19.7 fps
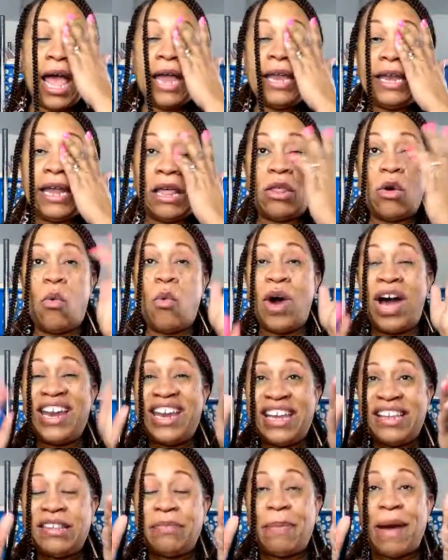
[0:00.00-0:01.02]
Now, the one
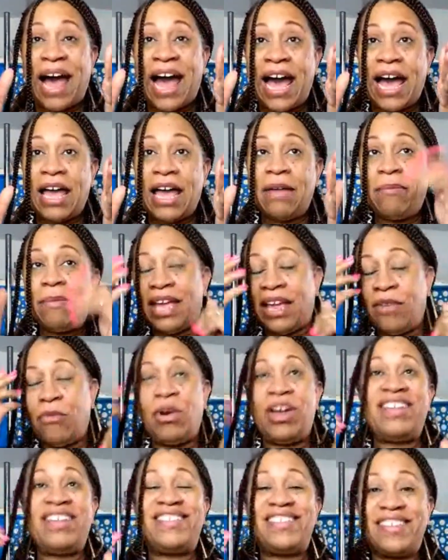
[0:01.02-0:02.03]
that's behind me
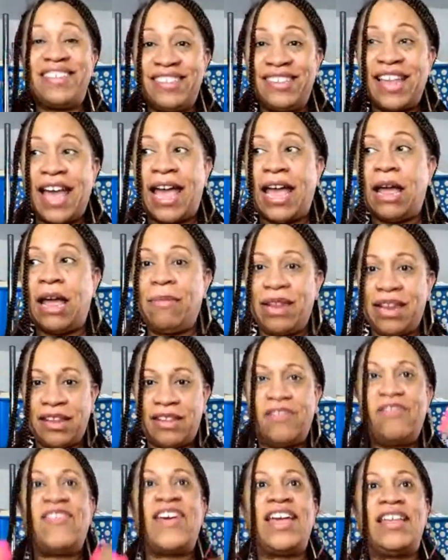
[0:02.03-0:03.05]
is the same and
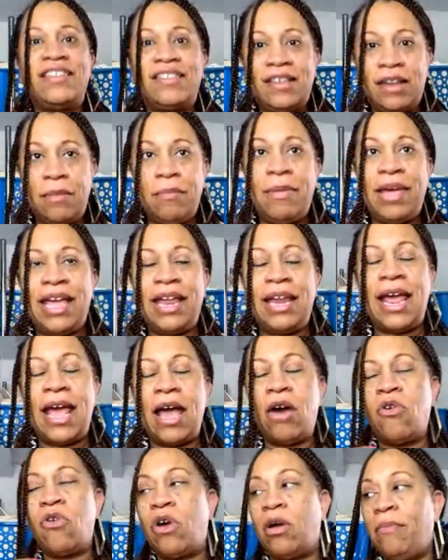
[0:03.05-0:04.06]
it's facing me
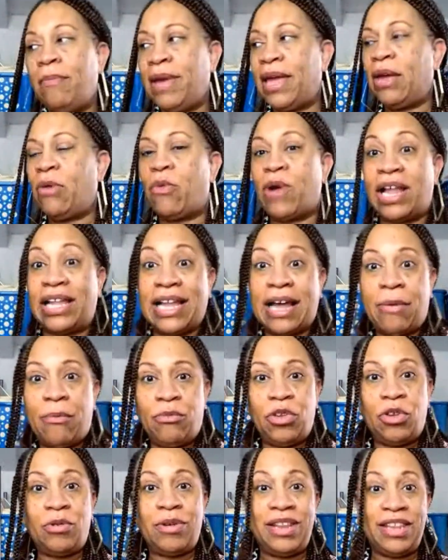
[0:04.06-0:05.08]
now on me while I'm
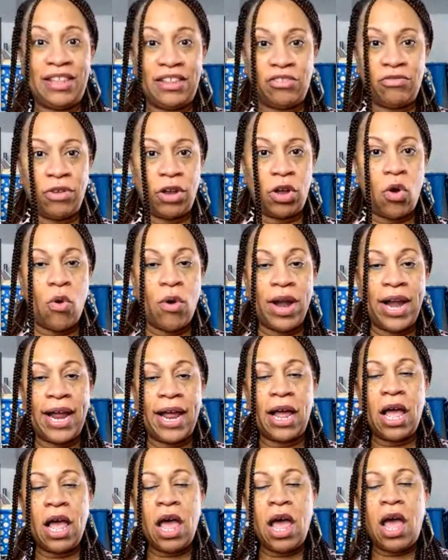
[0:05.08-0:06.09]
doing this
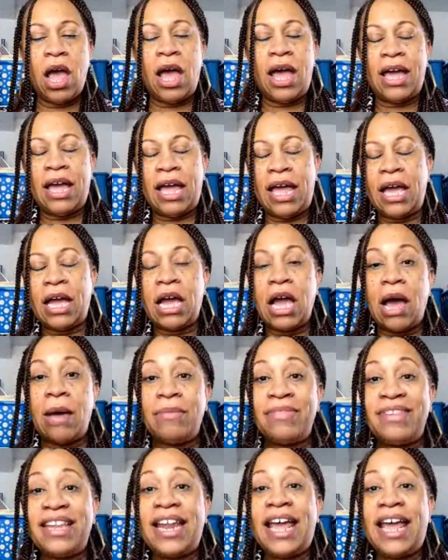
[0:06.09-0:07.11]
recording. It
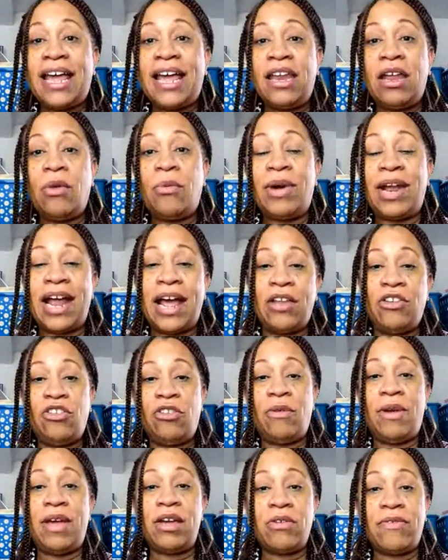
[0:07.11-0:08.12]
comes in handy when I
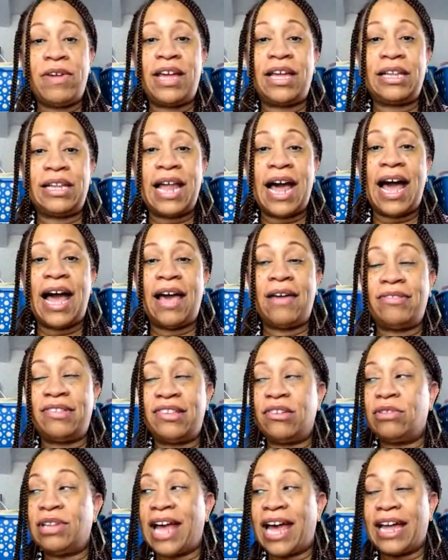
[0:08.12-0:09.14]
do earring live.
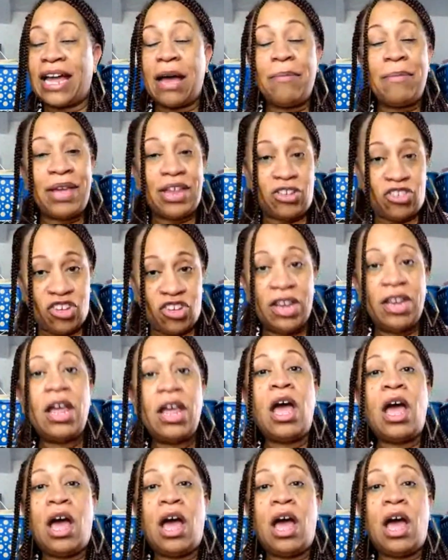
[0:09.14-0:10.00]
So, like I mentioned,